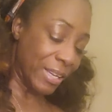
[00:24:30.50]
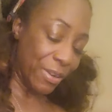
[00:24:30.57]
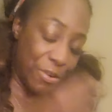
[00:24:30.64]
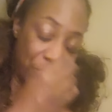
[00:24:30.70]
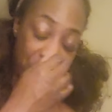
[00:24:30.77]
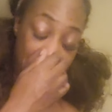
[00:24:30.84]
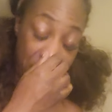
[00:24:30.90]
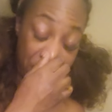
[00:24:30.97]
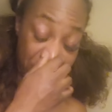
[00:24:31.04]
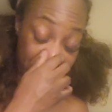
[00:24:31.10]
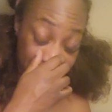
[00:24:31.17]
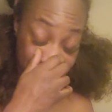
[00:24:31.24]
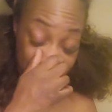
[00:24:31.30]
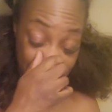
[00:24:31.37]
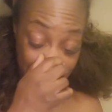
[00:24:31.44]
whoever
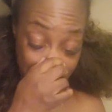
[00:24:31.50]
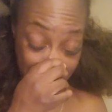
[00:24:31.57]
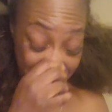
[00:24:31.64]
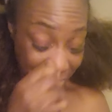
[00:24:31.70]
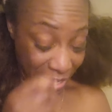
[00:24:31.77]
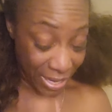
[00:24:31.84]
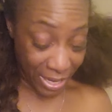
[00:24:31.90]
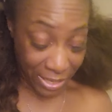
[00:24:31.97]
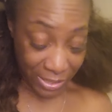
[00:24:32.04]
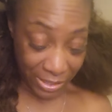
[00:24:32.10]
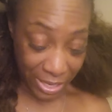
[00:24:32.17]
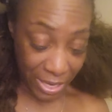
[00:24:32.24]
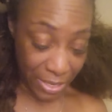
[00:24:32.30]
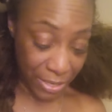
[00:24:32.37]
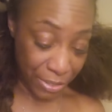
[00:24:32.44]
this is, like I
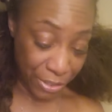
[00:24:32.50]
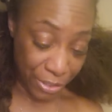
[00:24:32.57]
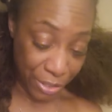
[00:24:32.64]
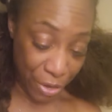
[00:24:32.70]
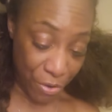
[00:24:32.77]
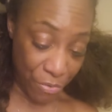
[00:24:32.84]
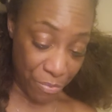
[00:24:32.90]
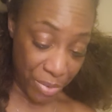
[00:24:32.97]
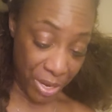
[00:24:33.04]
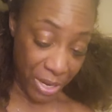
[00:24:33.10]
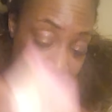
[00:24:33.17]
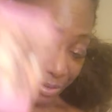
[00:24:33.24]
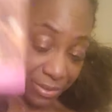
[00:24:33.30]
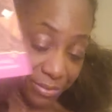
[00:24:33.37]
said, this soulmate,